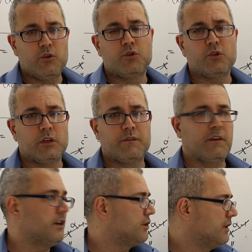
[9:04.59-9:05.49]
utility
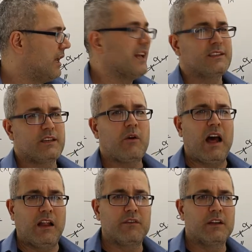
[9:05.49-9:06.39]
function, and so
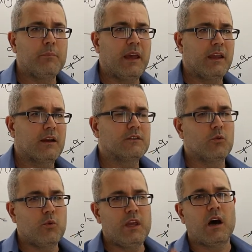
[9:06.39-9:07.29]
alpha and beta. So
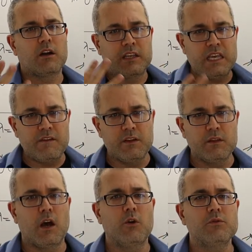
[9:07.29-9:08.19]
we are
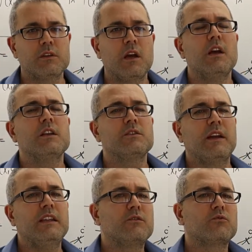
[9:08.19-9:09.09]
given those. So
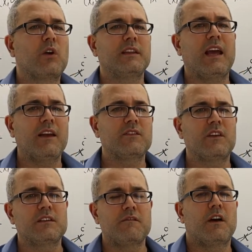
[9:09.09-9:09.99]
I need to write x
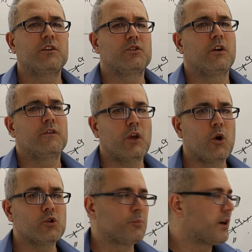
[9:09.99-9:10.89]
as a function of
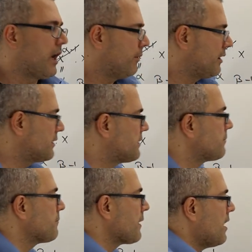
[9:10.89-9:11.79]
those parameters.
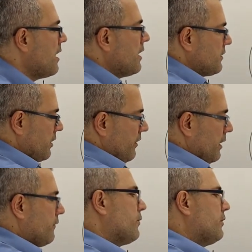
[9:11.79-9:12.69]
So
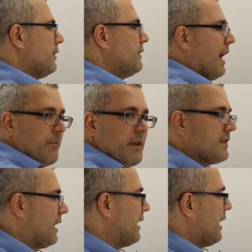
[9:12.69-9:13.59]
therefore, that
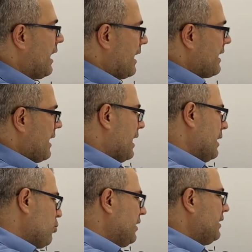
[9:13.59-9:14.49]
means
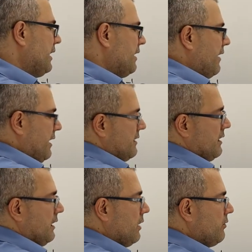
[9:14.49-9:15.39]
I will leave x
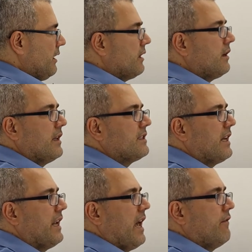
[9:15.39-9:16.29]
alone here and
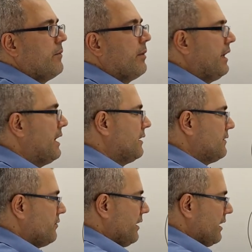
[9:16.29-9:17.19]
send everybody
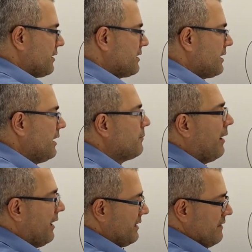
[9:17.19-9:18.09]
else to the other side
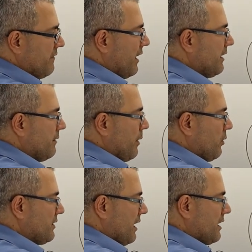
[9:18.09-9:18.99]
by dividing
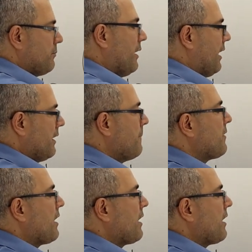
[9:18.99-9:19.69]
both sides by